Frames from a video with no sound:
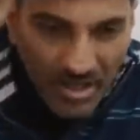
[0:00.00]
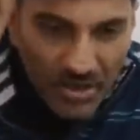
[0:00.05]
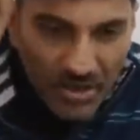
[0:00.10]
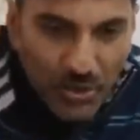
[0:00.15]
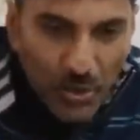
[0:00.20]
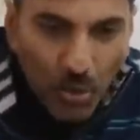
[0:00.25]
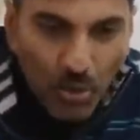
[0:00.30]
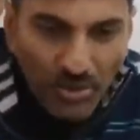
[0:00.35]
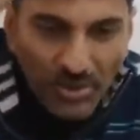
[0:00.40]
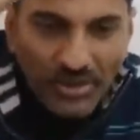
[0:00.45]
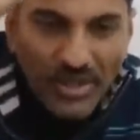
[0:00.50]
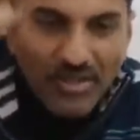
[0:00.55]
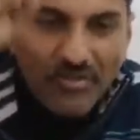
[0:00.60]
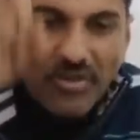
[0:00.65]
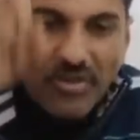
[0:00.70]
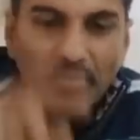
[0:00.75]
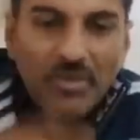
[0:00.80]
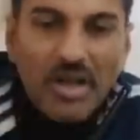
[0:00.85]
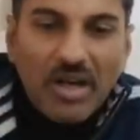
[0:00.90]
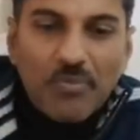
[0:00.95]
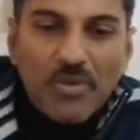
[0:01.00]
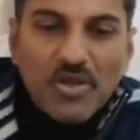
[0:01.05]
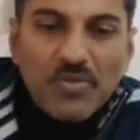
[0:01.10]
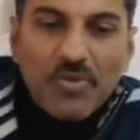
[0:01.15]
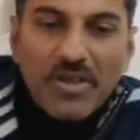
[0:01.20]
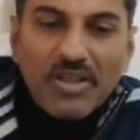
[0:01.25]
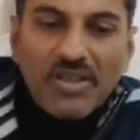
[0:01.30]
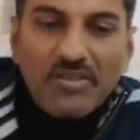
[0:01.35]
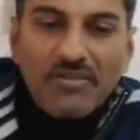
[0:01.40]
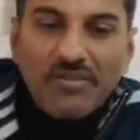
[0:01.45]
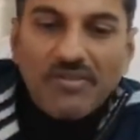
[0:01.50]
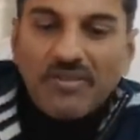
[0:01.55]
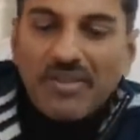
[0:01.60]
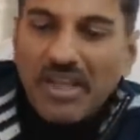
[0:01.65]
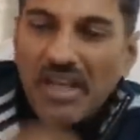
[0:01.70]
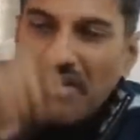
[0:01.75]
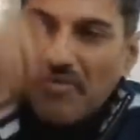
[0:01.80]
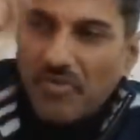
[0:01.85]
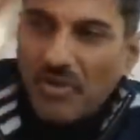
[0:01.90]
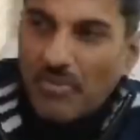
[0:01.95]
Don't think from that perspective.
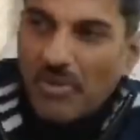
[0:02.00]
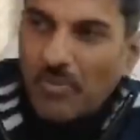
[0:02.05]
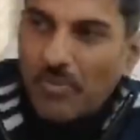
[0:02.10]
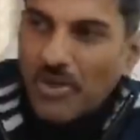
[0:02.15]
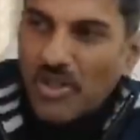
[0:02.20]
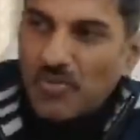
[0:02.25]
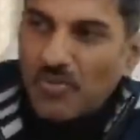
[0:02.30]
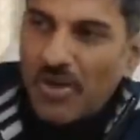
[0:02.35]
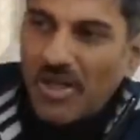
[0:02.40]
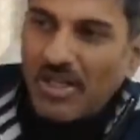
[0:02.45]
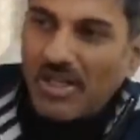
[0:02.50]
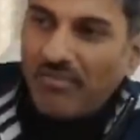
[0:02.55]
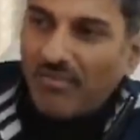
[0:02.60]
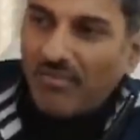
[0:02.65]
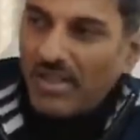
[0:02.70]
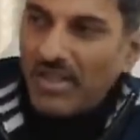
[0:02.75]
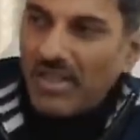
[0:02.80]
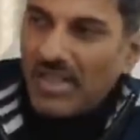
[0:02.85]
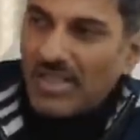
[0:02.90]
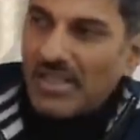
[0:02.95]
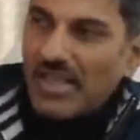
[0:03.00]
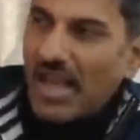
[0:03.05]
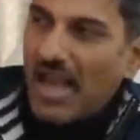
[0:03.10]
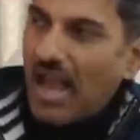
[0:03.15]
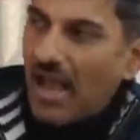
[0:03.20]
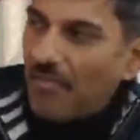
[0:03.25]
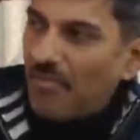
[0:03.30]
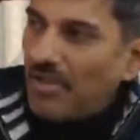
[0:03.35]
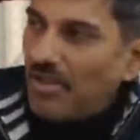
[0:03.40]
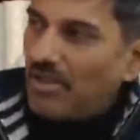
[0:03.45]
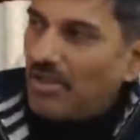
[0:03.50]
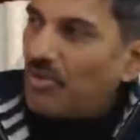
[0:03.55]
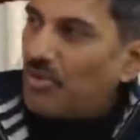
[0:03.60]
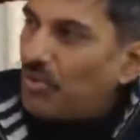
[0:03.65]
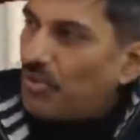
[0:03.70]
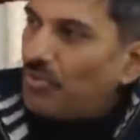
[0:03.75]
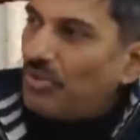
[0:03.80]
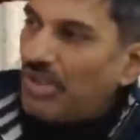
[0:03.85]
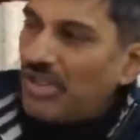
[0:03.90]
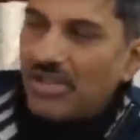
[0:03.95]
Think from a perspective that yes, I am here to
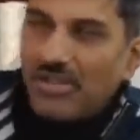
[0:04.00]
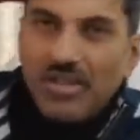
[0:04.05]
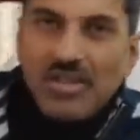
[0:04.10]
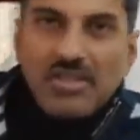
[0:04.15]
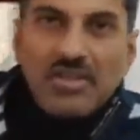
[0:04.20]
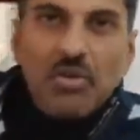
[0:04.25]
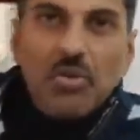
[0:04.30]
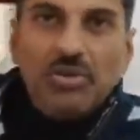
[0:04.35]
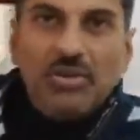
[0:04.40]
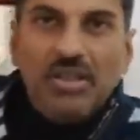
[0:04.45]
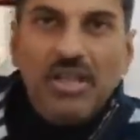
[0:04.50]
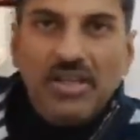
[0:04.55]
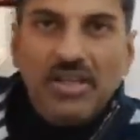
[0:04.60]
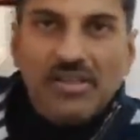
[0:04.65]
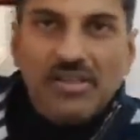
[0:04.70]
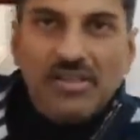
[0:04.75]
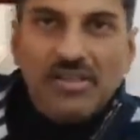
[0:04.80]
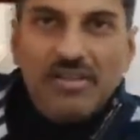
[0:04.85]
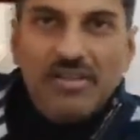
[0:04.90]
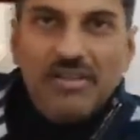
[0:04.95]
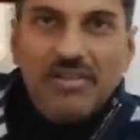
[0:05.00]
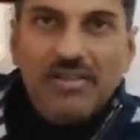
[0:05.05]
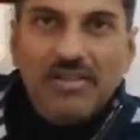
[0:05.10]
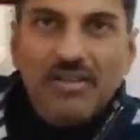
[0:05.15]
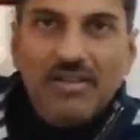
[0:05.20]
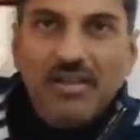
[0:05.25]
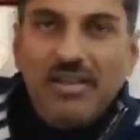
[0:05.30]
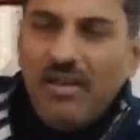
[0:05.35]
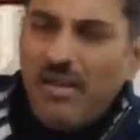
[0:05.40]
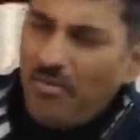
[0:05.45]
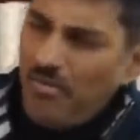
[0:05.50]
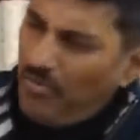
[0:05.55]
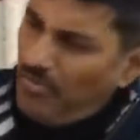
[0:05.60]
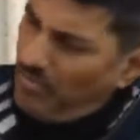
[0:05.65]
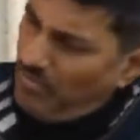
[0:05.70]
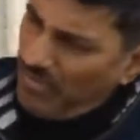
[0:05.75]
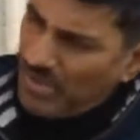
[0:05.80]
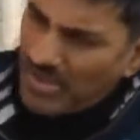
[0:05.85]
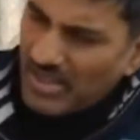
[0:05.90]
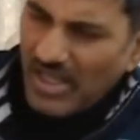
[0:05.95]
do these good things.
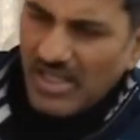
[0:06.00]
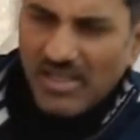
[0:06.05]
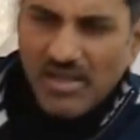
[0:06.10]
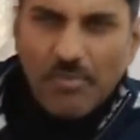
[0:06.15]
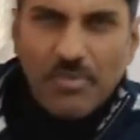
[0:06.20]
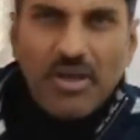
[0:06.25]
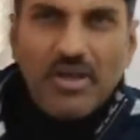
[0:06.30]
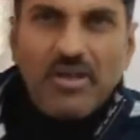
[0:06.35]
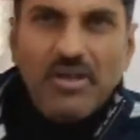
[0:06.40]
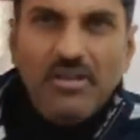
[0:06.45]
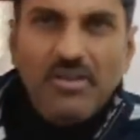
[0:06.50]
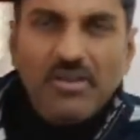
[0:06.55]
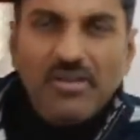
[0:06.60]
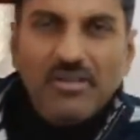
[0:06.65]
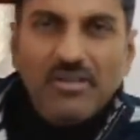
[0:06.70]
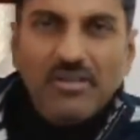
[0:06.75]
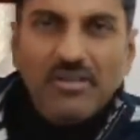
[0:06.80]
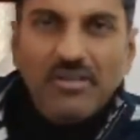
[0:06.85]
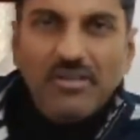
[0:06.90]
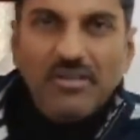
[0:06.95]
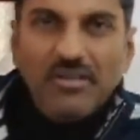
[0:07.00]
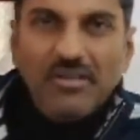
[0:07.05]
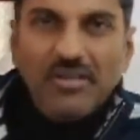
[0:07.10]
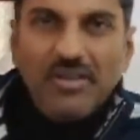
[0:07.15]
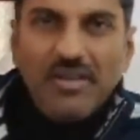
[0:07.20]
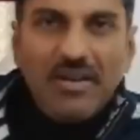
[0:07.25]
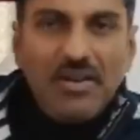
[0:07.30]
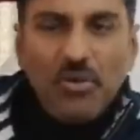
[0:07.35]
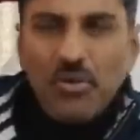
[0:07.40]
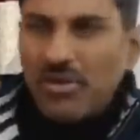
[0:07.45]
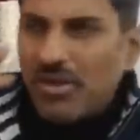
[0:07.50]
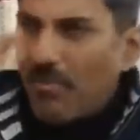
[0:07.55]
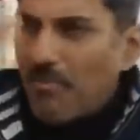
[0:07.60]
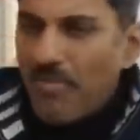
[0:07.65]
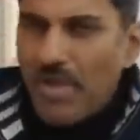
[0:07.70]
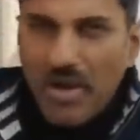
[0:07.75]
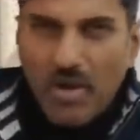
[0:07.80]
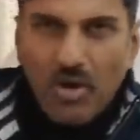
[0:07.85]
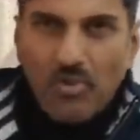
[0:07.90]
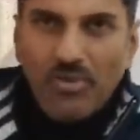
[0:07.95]
Stay separated. Do some
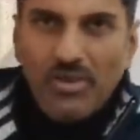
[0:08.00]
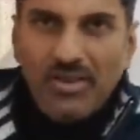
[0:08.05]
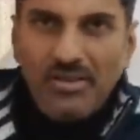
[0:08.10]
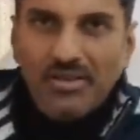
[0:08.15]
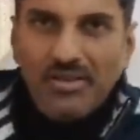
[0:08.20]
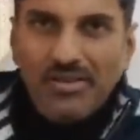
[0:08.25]
makeover,